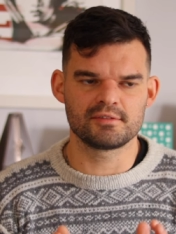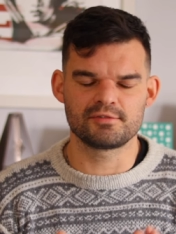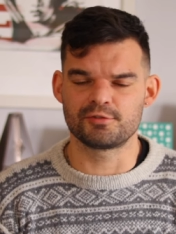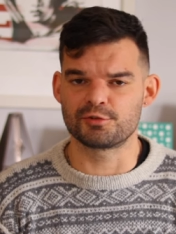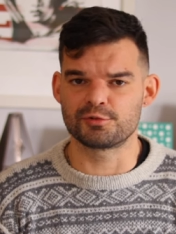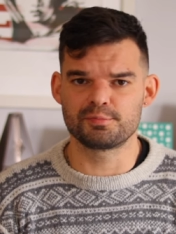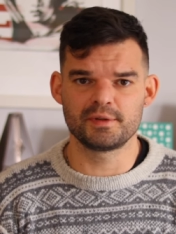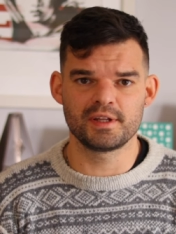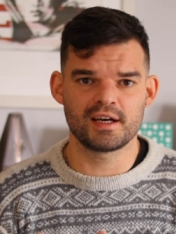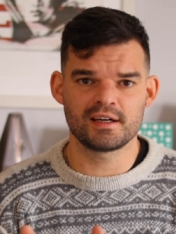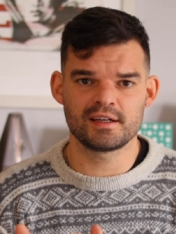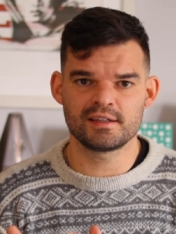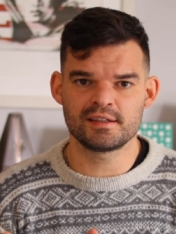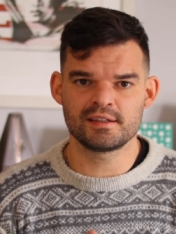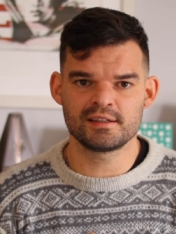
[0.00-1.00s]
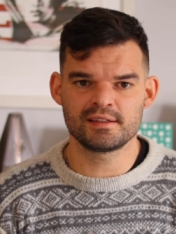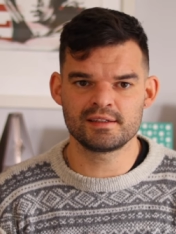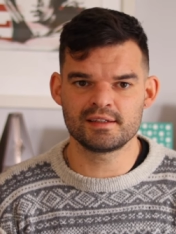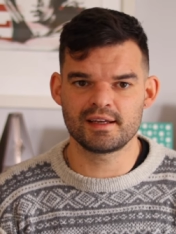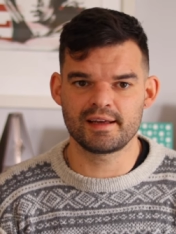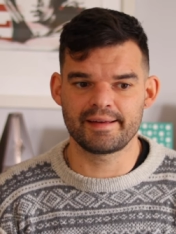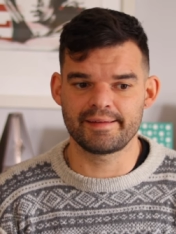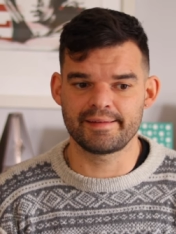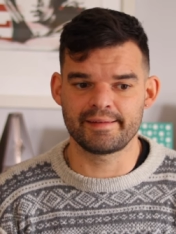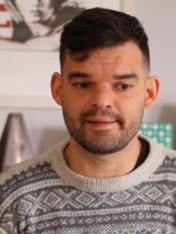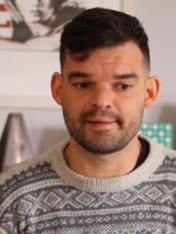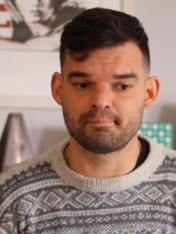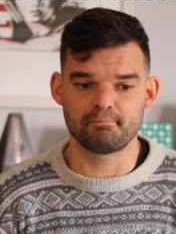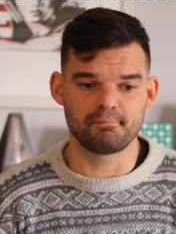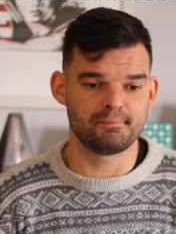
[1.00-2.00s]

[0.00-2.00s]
four ply, a uh,